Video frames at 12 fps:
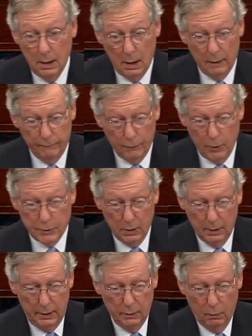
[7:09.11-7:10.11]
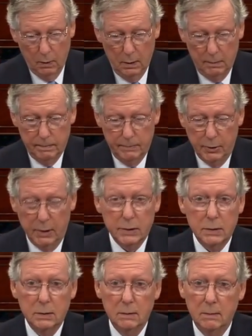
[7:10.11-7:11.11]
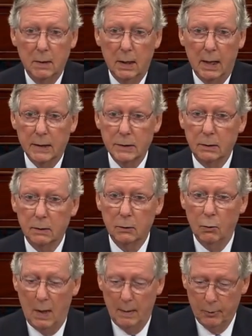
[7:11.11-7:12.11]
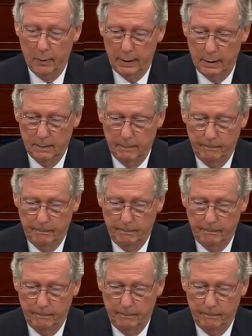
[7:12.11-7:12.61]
Unfortunately, the world just hasn't cooperated.